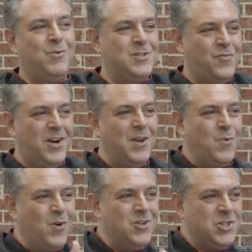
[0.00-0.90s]
Well, it's funny,
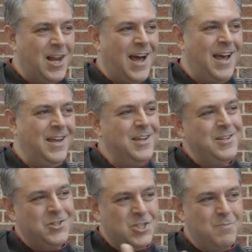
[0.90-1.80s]
we're in July,
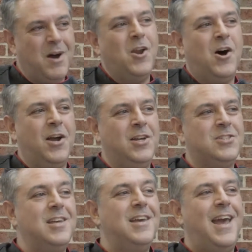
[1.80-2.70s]
just about
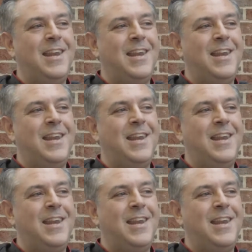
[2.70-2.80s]
August,